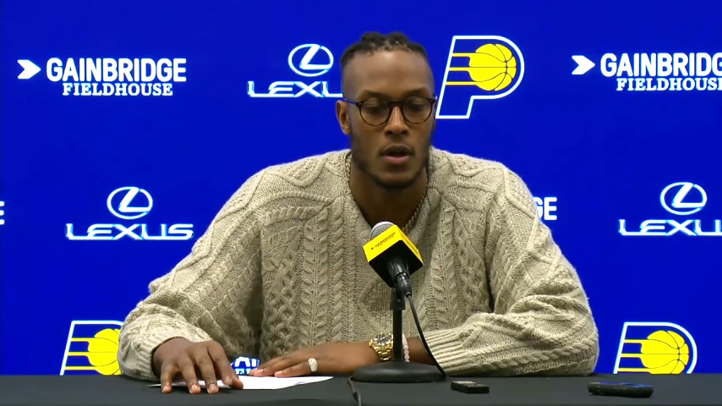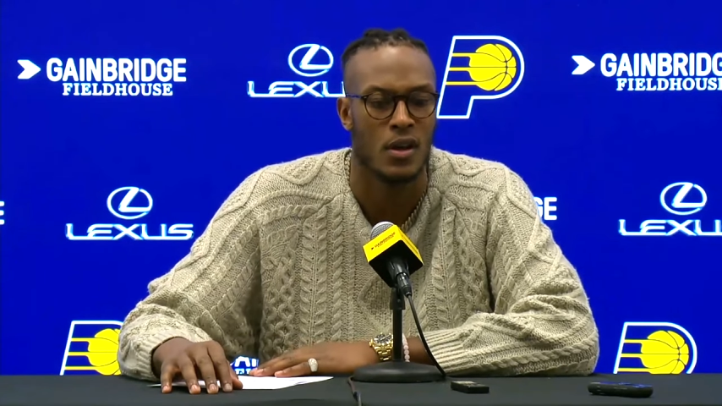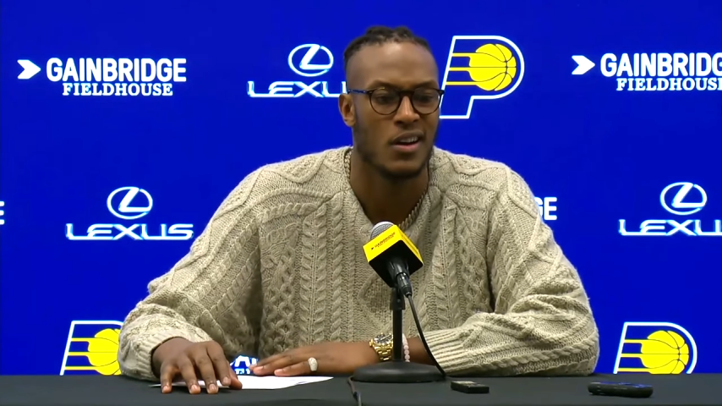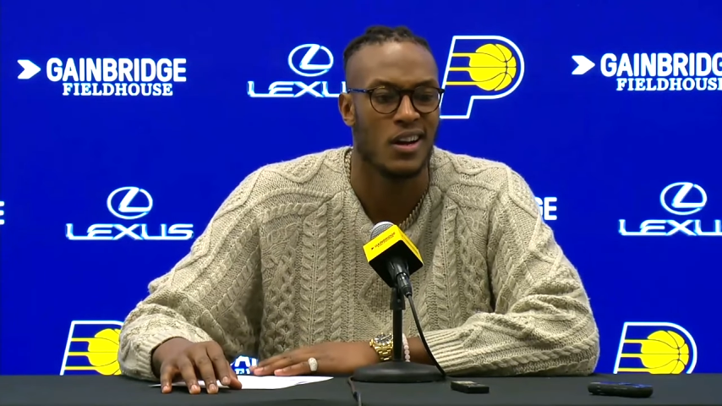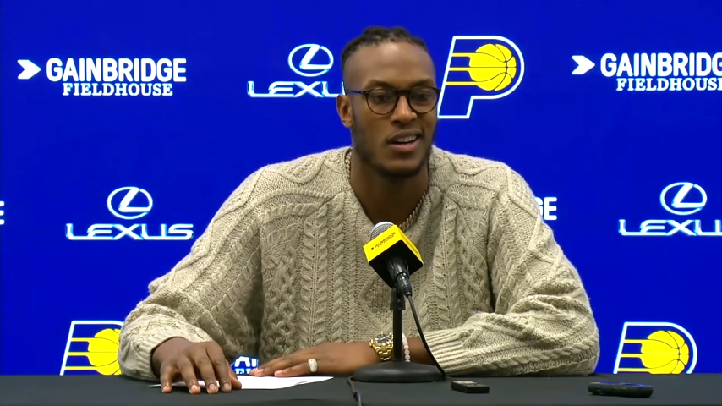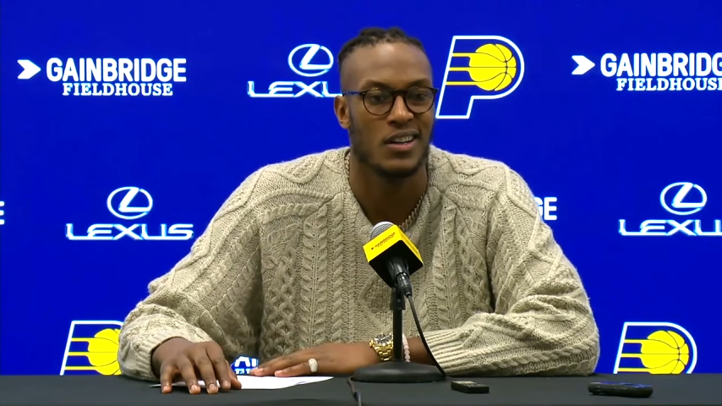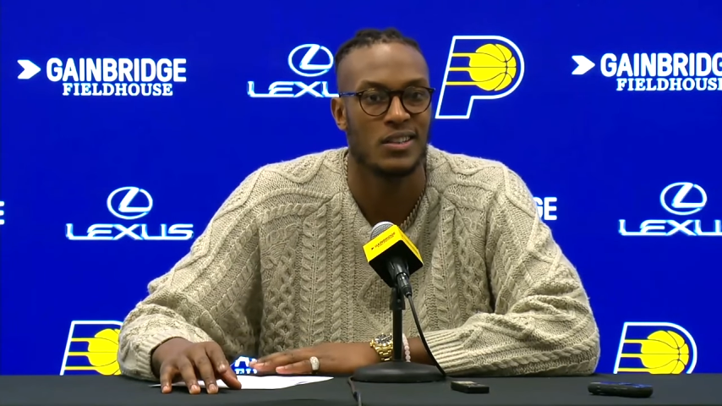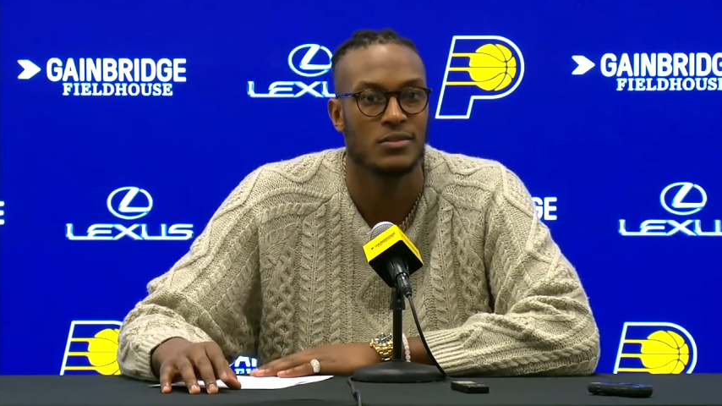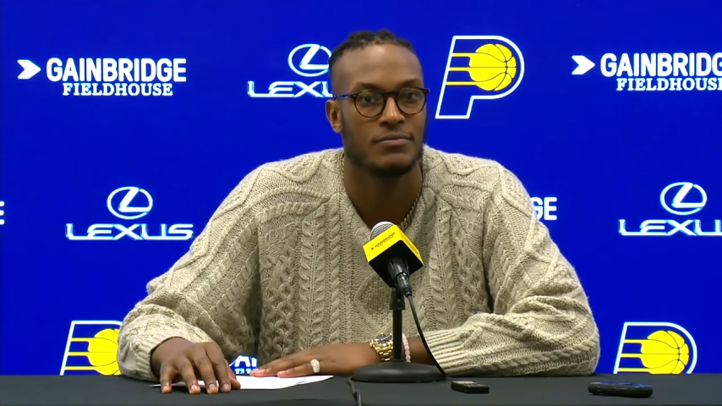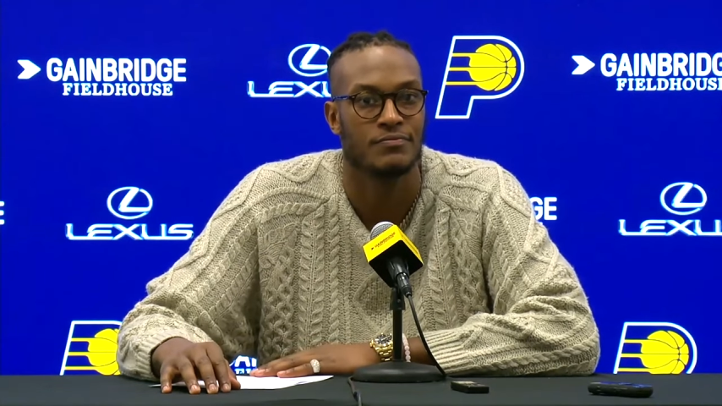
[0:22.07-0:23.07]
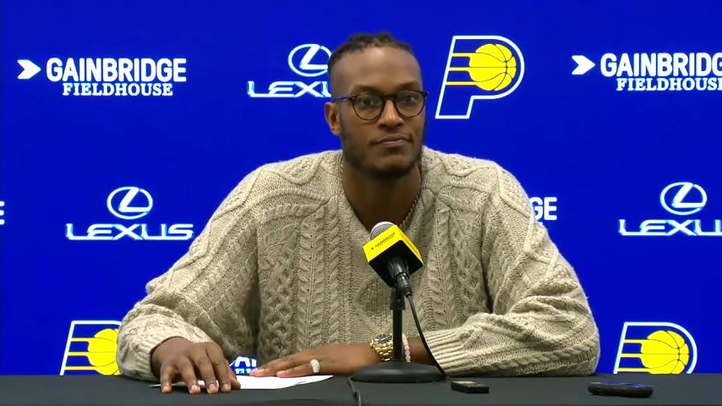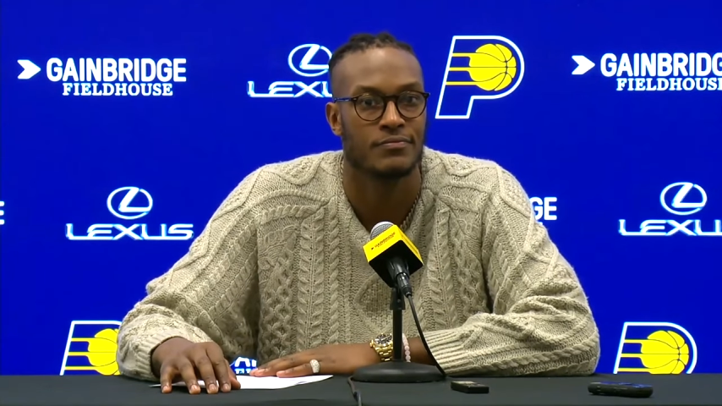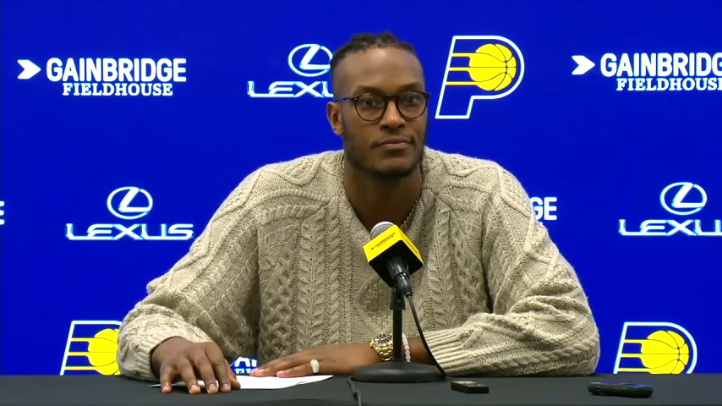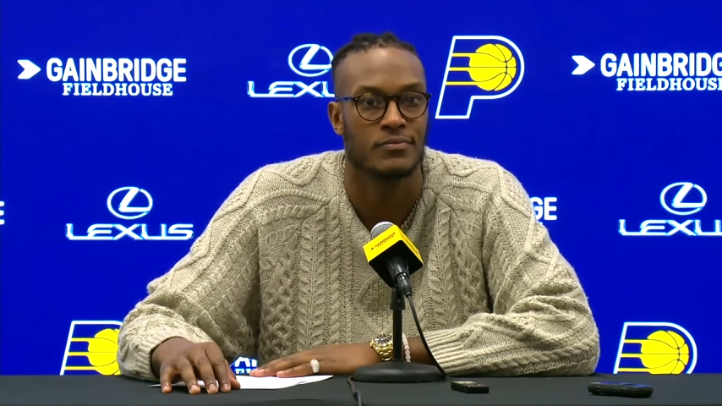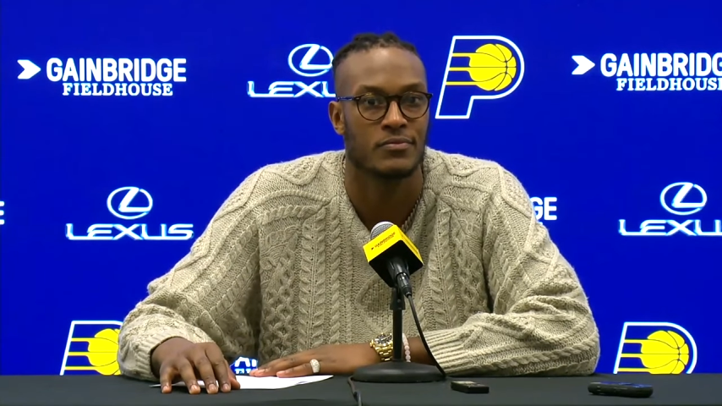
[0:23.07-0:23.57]
Um,
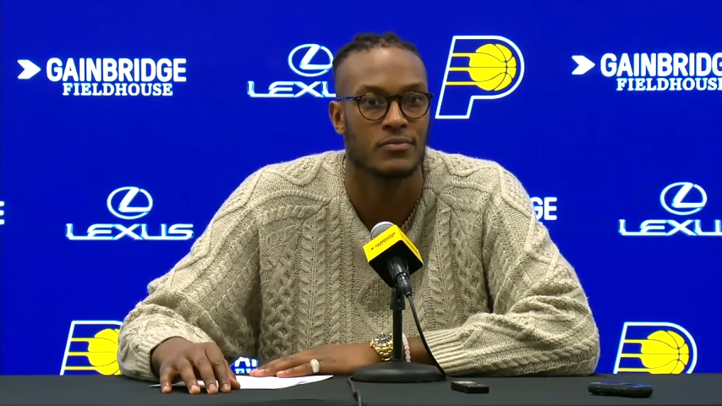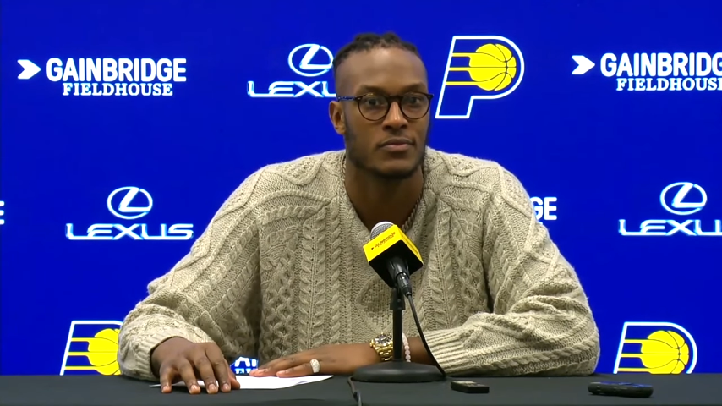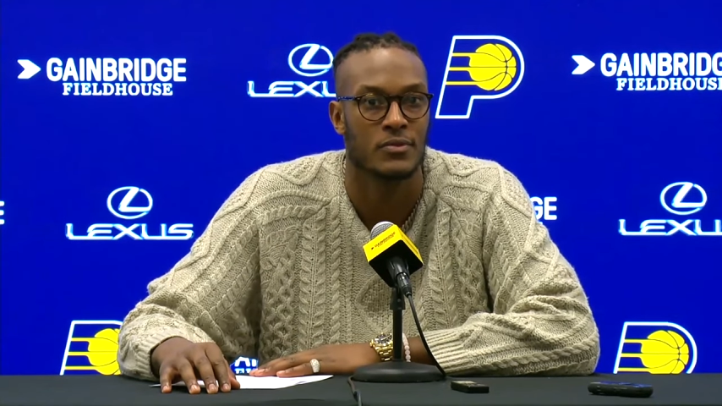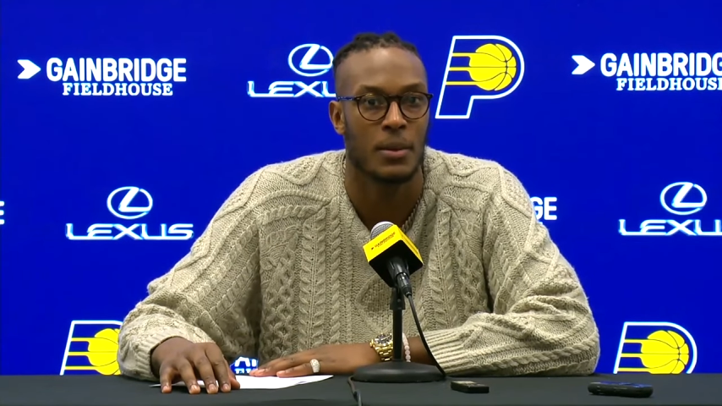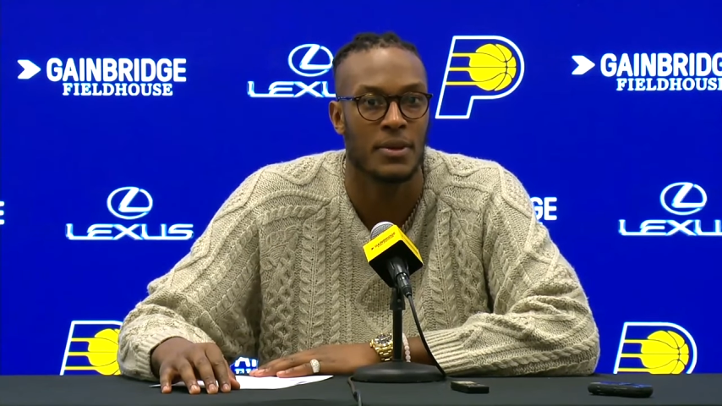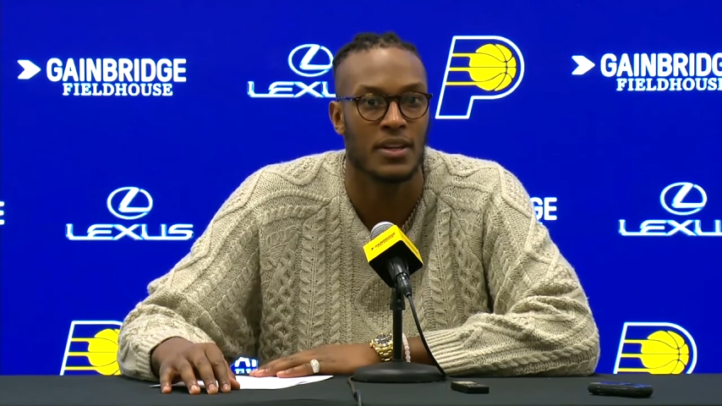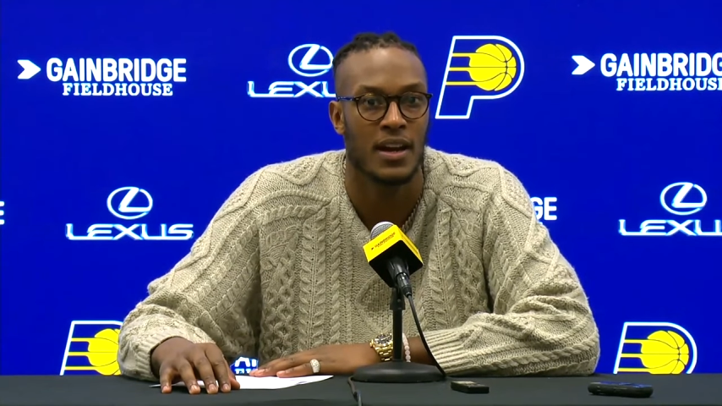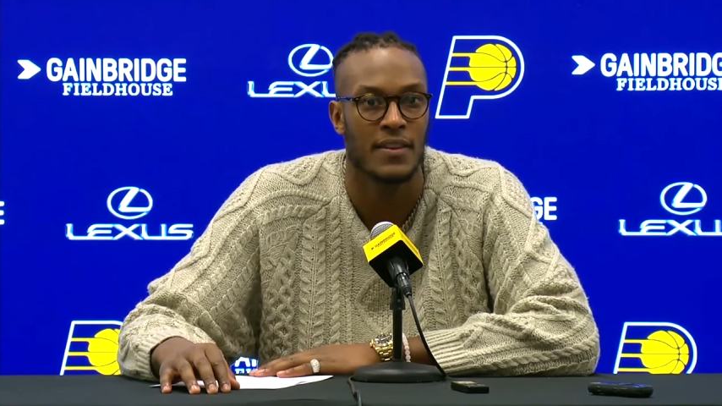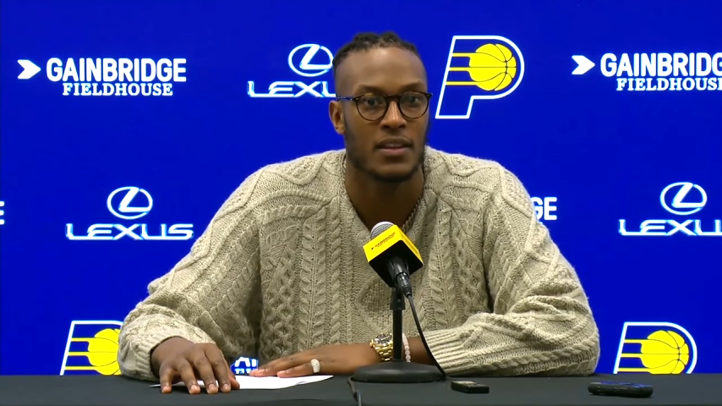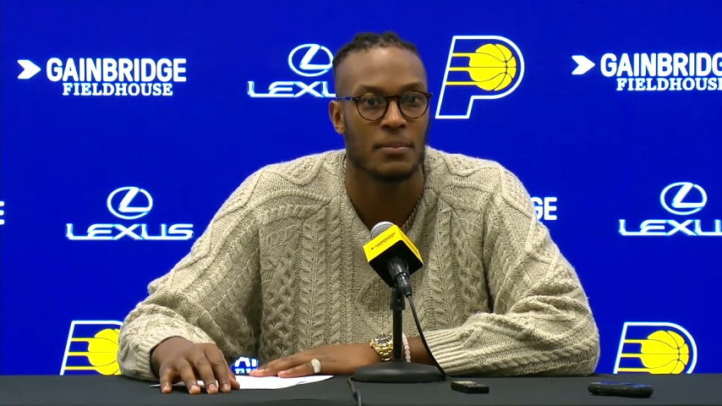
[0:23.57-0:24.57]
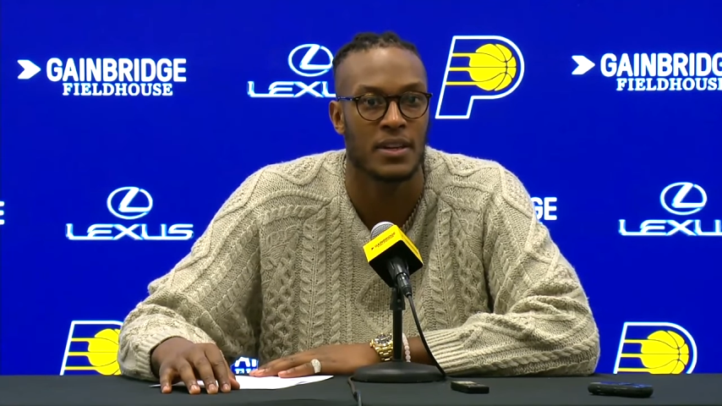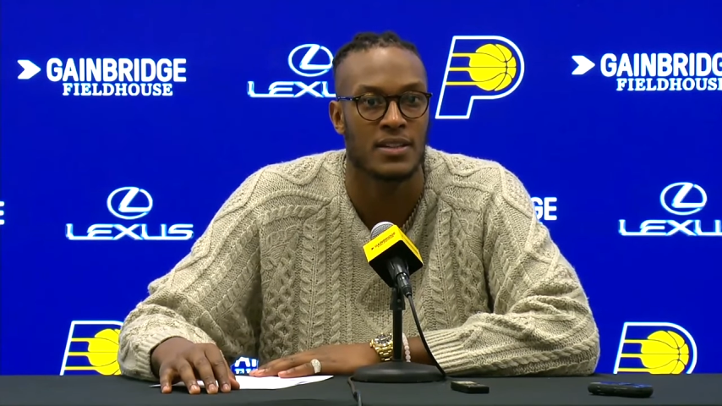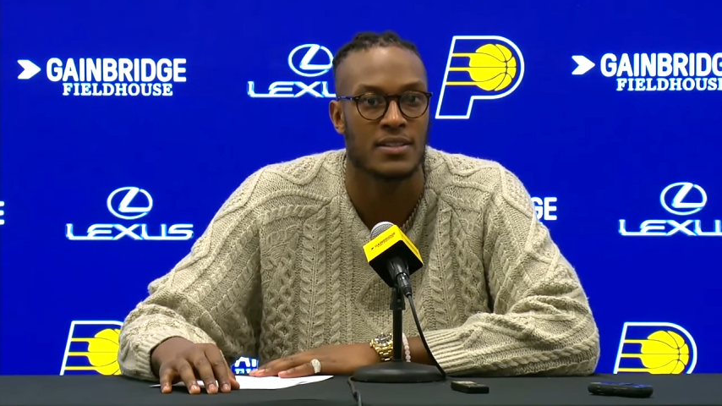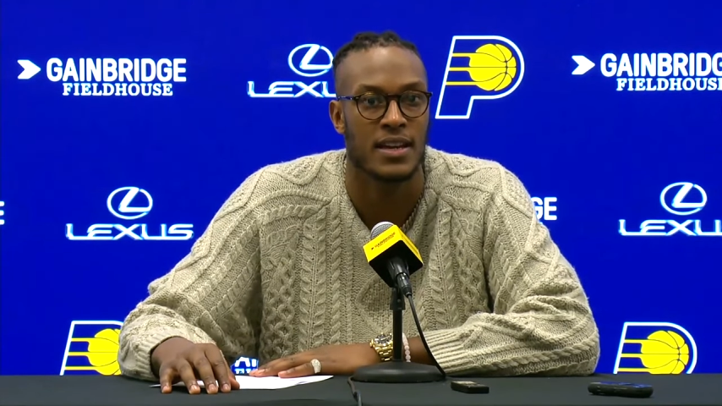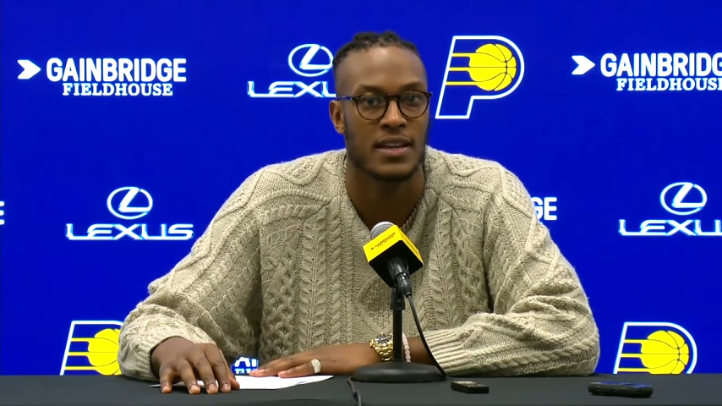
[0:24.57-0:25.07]
I mean, I think the biggest thing